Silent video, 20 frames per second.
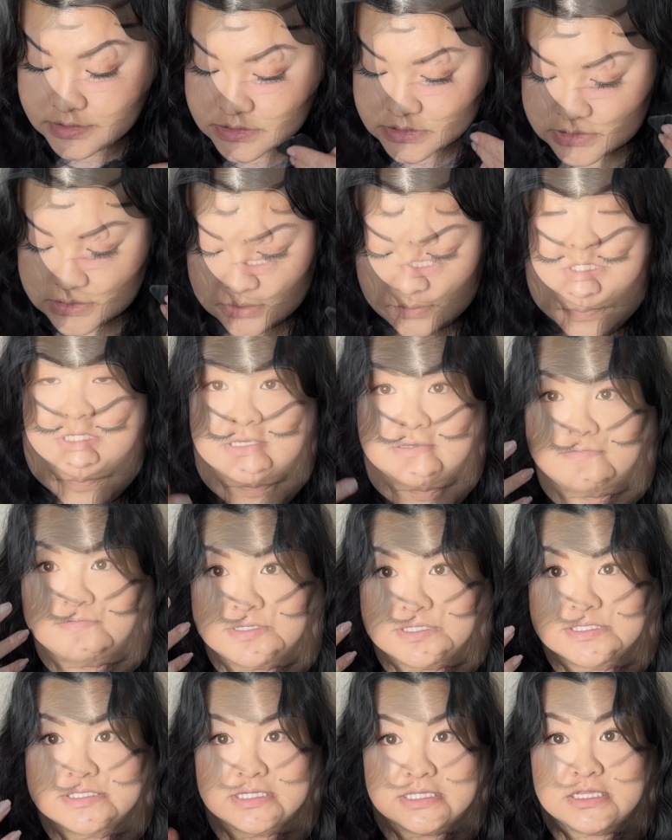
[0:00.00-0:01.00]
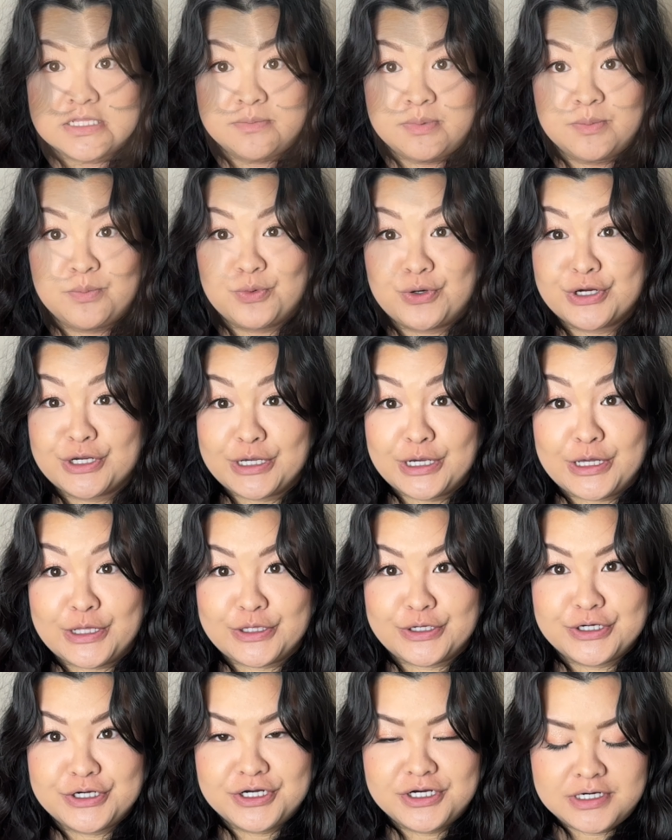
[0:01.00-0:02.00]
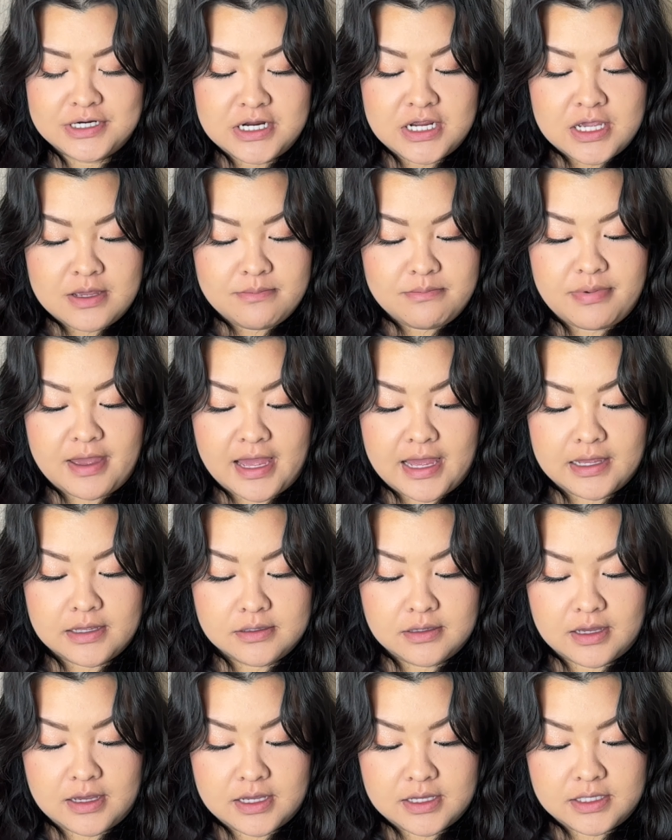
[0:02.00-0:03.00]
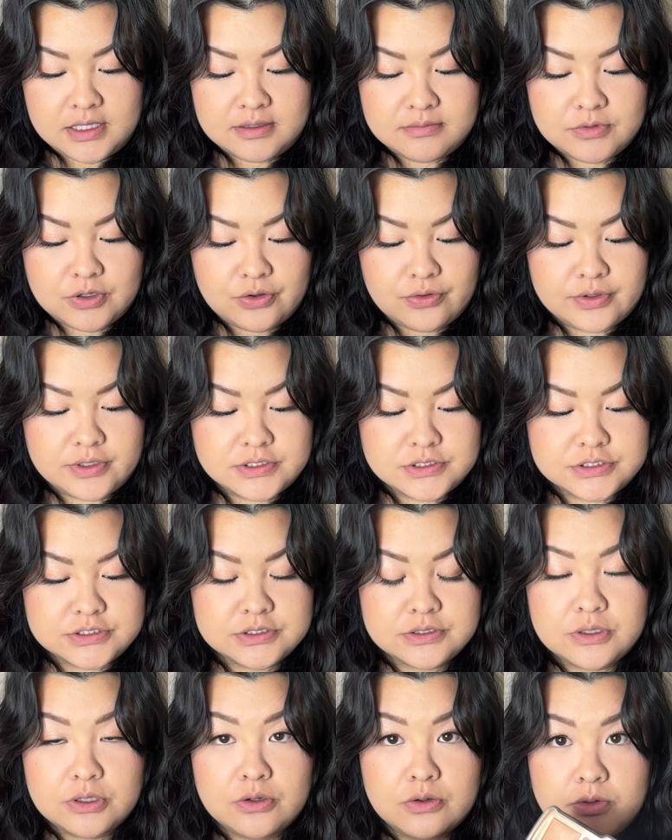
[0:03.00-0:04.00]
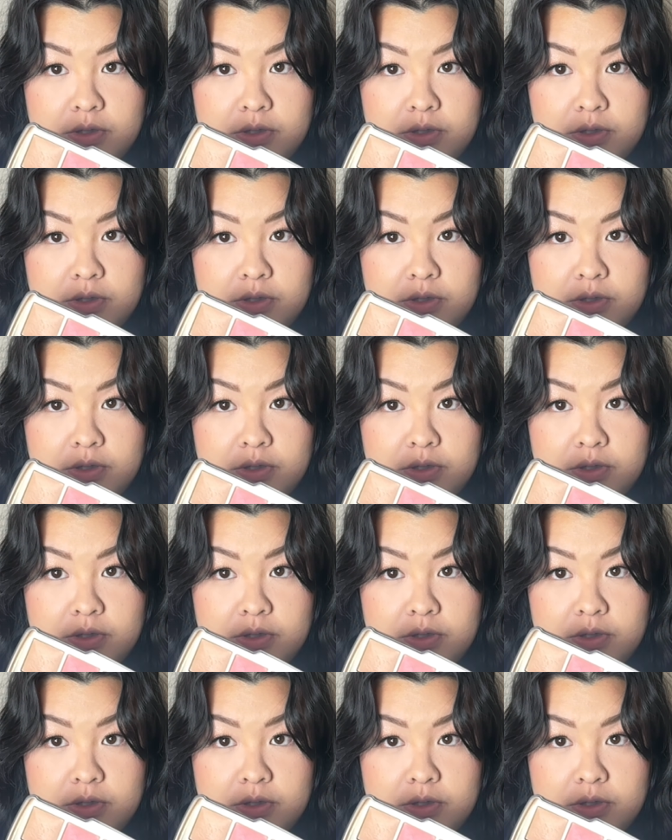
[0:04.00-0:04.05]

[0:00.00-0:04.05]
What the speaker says: So to give us a little bit more color back, I am going to go